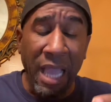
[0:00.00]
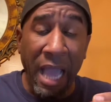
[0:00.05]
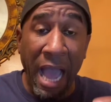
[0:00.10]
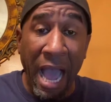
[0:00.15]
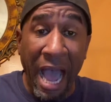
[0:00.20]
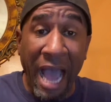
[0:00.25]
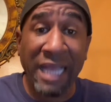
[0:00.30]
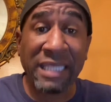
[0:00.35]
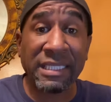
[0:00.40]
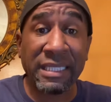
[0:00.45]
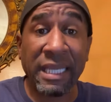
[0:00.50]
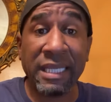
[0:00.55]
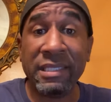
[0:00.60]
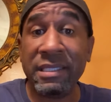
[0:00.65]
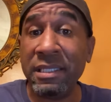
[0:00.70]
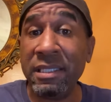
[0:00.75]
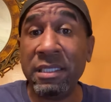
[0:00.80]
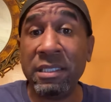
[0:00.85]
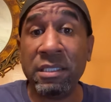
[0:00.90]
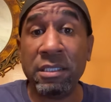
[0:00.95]
I take
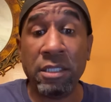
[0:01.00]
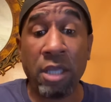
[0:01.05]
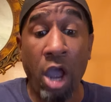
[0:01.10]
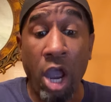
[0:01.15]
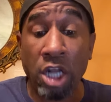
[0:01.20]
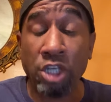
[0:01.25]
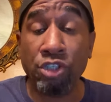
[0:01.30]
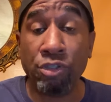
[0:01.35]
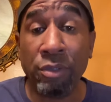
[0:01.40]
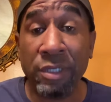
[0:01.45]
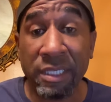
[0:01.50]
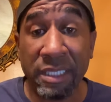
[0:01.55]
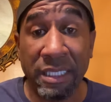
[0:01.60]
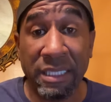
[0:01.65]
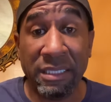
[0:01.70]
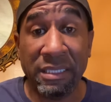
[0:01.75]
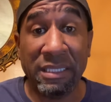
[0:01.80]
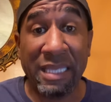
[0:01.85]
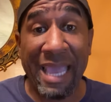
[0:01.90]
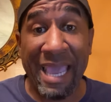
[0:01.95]
this, or I drink
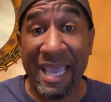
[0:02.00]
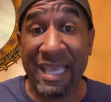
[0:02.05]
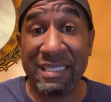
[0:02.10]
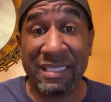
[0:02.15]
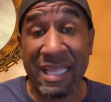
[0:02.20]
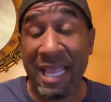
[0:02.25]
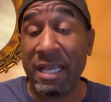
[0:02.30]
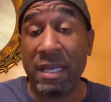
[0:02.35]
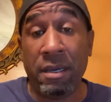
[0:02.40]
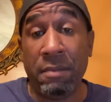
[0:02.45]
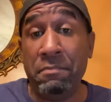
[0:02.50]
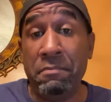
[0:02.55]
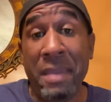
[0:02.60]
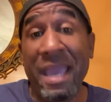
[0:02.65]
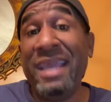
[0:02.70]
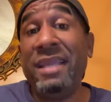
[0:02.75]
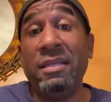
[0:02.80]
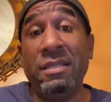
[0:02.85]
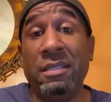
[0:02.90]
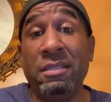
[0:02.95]
this as like a
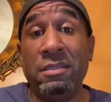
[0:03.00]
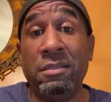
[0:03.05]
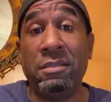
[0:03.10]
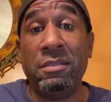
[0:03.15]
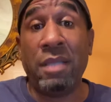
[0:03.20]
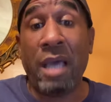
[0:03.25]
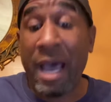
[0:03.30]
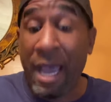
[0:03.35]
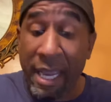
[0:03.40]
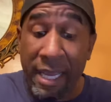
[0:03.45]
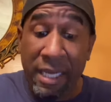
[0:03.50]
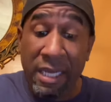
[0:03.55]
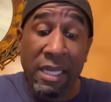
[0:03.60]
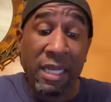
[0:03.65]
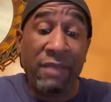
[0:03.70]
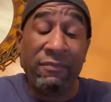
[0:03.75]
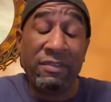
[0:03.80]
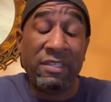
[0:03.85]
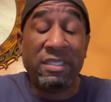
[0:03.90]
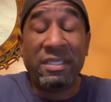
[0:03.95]
maintenance, all right? And it
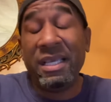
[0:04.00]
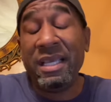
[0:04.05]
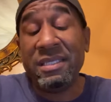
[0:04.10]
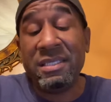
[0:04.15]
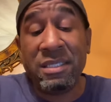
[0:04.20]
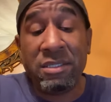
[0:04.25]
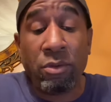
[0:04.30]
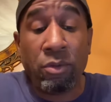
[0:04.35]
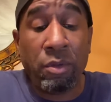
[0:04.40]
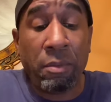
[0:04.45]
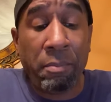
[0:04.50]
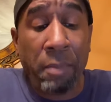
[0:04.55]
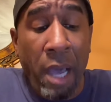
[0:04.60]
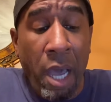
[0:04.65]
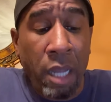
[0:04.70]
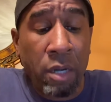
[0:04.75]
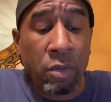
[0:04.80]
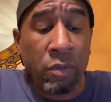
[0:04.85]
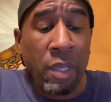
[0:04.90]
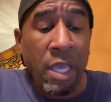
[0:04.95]
even says this on the
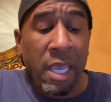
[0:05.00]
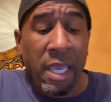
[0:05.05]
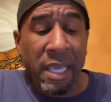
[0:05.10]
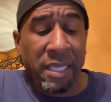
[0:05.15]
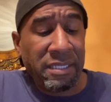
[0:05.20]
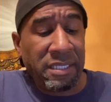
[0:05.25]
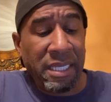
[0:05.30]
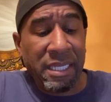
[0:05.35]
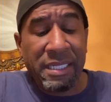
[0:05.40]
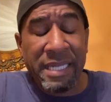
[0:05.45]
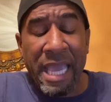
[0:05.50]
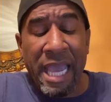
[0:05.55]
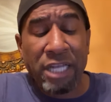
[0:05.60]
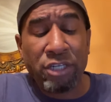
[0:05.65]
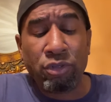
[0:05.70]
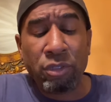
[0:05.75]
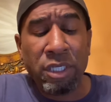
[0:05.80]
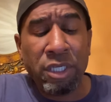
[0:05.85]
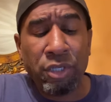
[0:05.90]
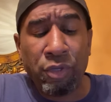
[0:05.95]
bottle. It said
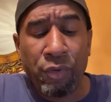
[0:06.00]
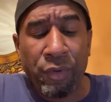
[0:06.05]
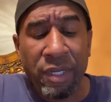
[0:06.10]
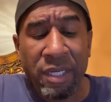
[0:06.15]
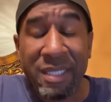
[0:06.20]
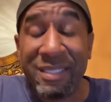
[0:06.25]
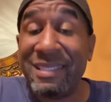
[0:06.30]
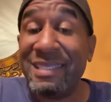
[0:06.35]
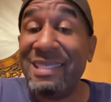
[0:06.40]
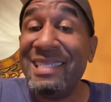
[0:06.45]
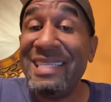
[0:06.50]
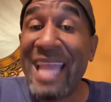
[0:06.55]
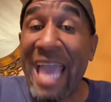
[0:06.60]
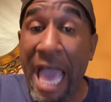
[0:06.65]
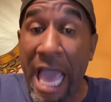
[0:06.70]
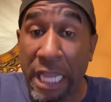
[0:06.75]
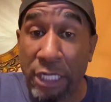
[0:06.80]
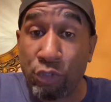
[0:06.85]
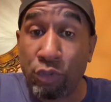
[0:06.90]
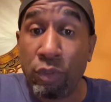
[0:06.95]
natural ingredients
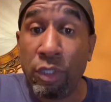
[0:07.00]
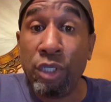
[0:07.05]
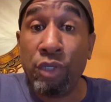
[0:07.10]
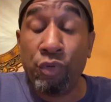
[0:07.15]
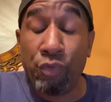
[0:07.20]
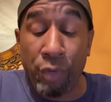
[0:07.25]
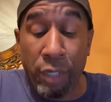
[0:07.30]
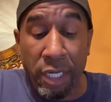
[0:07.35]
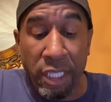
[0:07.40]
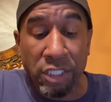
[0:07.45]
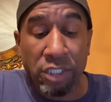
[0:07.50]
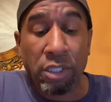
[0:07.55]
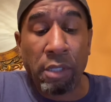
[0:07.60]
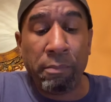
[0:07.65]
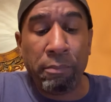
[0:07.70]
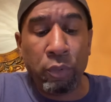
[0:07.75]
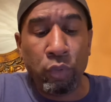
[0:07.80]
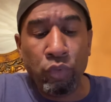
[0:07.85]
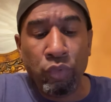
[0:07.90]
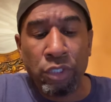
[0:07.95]
to
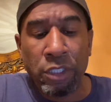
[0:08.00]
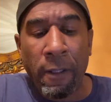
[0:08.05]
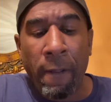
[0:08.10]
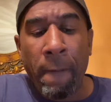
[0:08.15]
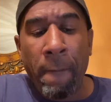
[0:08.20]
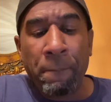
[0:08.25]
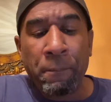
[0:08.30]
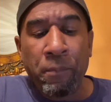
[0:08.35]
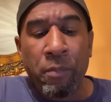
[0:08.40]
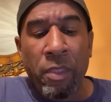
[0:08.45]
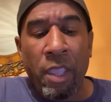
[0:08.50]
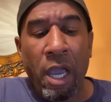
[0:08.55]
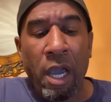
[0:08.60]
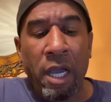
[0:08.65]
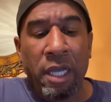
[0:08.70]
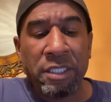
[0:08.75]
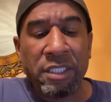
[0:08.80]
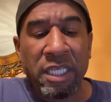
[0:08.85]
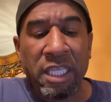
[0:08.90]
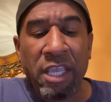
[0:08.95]
boost,
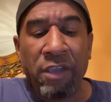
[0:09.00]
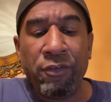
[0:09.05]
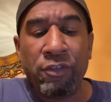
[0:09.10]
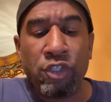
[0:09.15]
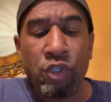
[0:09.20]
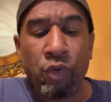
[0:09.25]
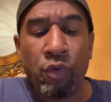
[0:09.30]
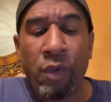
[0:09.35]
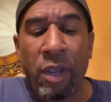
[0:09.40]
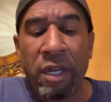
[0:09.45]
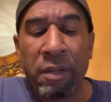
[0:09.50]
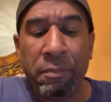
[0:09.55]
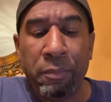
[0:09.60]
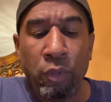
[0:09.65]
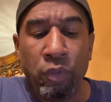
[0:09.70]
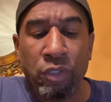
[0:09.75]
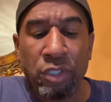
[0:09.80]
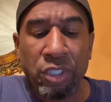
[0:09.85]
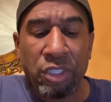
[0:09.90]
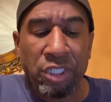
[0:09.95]
to create a
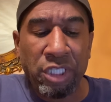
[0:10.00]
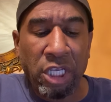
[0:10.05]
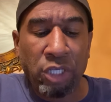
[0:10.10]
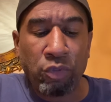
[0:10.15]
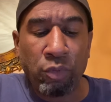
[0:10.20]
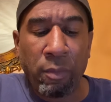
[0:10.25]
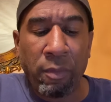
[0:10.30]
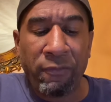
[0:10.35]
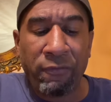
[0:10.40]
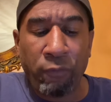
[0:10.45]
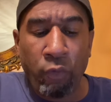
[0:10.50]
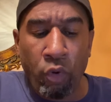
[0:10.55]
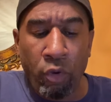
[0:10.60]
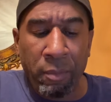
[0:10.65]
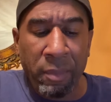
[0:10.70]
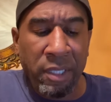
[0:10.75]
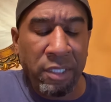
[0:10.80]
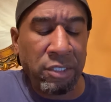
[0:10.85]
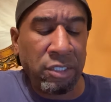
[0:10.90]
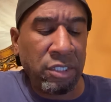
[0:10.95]
boost in sexual
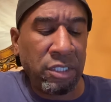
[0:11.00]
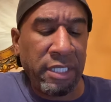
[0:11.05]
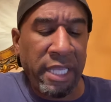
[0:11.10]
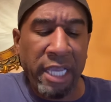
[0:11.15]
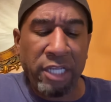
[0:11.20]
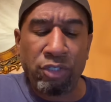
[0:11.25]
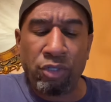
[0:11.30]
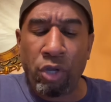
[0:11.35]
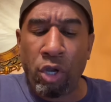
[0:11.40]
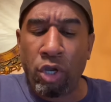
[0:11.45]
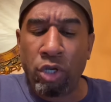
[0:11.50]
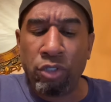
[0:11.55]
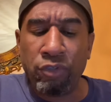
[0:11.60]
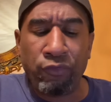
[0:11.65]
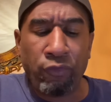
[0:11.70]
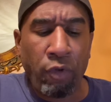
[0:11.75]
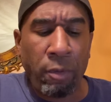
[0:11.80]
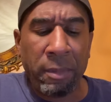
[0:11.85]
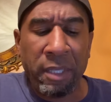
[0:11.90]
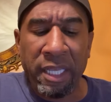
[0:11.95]
performance, natural herbs
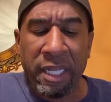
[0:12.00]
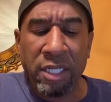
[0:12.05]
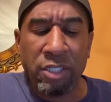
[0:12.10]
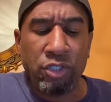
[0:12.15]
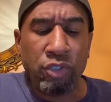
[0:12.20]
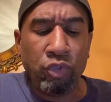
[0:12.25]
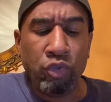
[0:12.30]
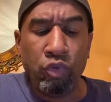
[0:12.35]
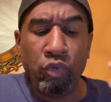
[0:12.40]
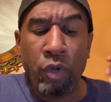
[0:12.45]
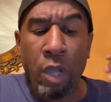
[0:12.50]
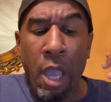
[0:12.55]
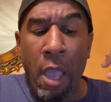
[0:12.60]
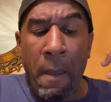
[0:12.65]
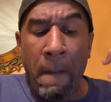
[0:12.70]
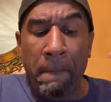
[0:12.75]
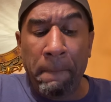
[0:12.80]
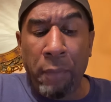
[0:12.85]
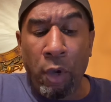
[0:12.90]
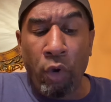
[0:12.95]
formulated to
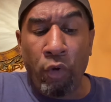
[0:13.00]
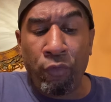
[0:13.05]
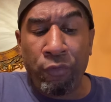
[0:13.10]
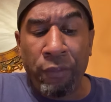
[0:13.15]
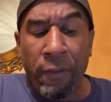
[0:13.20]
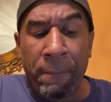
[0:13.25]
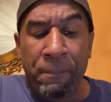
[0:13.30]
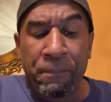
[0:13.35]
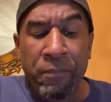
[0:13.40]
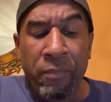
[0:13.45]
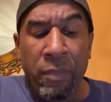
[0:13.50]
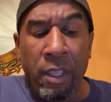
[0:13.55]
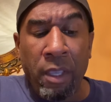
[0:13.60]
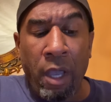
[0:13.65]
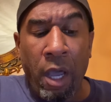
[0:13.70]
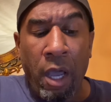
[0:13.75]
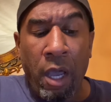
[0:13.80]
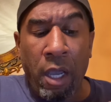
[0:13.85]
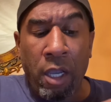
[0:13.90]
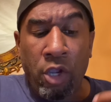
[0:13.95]
both
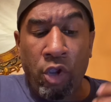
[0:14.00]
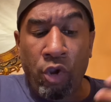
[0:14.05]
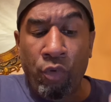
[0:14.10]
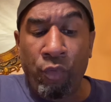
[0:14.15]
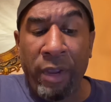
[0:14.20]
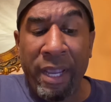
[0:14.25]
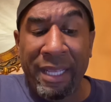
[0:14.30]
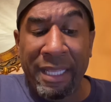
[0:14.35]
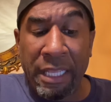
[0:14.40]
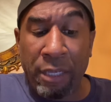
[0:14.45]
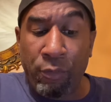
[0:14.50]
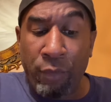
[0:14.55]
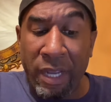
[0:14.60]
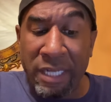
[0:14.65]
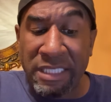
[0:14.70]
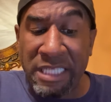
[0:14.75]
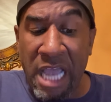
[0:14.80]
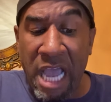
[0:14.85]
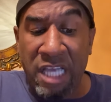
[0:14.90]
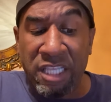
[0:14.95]
correct
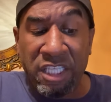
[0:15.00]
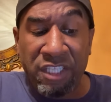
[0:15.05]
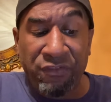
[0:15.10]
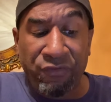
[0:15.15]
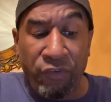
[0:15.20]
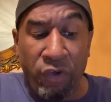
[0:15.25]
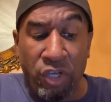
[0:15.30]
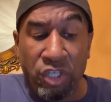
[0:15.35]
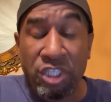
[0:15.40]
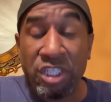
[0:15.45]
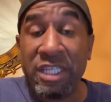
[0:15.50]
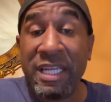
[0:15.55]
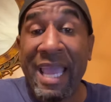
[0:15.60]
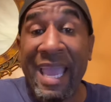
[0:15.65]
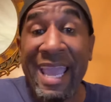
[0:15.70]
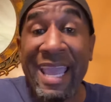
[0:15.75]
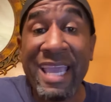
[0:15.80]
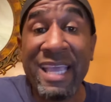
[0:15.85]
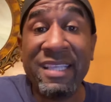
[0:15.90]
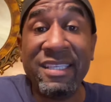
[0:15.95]
erectile dysfunction
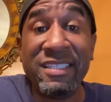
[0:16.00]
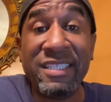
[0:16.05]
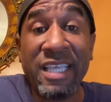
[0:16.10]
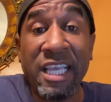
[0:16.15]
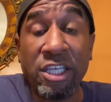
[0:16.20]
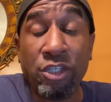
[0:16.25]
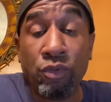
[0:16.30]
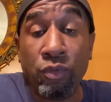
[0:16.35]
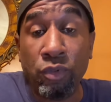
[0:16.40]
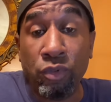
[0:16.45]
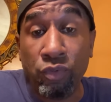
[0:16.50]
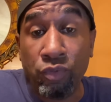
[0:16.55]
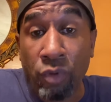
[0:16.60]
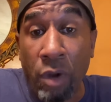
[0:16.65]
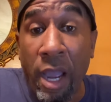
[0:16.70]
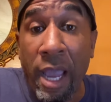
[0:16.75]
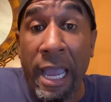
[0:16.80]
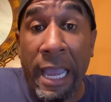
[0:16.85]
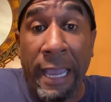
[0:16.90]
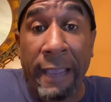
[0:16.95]
and sexual
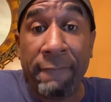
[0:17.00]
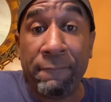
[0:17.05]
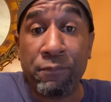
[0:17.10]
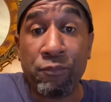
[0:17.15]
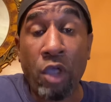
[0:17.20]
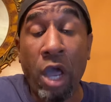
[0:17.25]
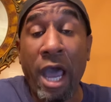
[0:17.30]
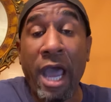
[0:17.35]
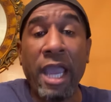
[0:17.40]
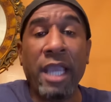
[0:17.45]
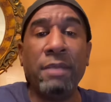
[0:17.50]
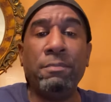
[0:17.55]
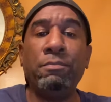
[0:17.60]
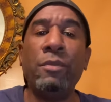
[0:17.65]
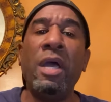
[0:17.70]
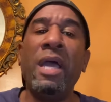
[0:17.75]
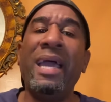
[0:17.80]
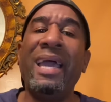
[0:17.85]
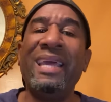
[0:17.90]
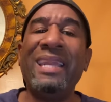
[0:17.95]
drive, all right?
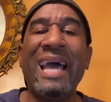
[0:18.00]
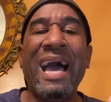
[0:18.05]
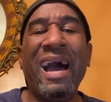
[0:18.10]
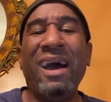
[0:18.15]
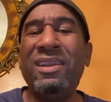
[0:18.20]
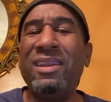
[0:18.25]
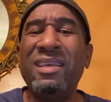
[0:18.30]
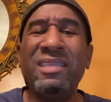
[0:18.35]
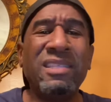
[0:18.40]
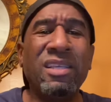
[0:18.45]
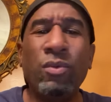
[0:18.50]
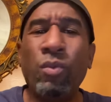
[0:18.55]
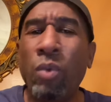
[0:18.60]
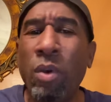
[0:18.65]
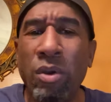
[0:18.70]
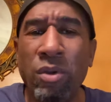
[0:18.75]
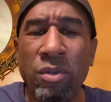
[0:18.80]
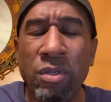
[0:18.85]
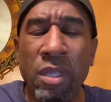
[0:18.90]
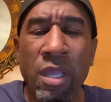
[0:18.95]
And how does it
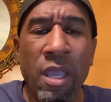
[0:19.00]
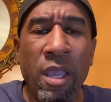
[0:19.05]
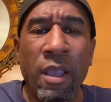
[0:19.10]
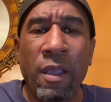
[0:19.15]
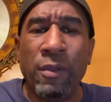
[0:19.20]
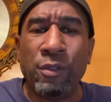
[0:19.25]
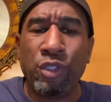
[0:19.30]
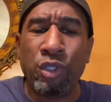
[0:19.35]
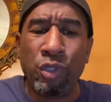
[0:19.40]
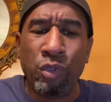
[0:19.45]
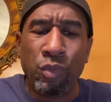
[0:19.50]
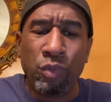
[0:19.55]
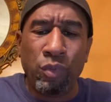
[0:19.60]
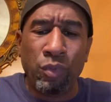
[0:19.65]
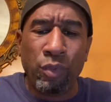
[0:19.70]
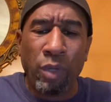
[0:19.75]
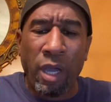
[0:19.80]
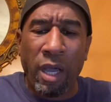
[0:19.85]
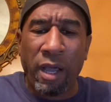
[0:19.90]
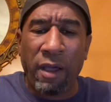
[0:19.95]
work
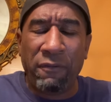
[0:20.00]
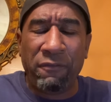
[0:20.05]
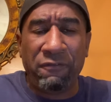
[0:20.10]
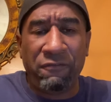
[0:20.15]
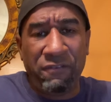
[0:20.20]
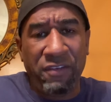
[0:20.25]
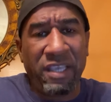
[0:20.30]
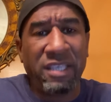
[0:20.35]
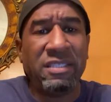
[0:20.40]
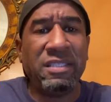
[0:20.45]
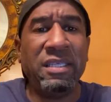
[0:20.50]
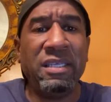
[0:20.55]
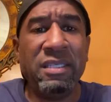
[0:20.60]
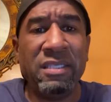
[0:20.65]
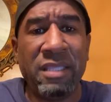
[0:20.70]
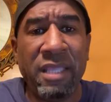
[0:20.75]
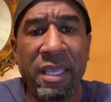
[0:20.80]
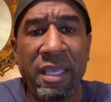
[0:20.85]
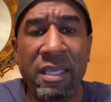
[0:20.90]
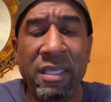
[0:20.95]
to fix these
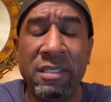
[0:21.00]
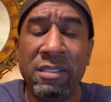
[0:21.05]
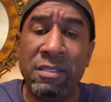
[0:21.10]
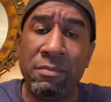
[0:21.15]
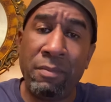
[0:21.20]
things?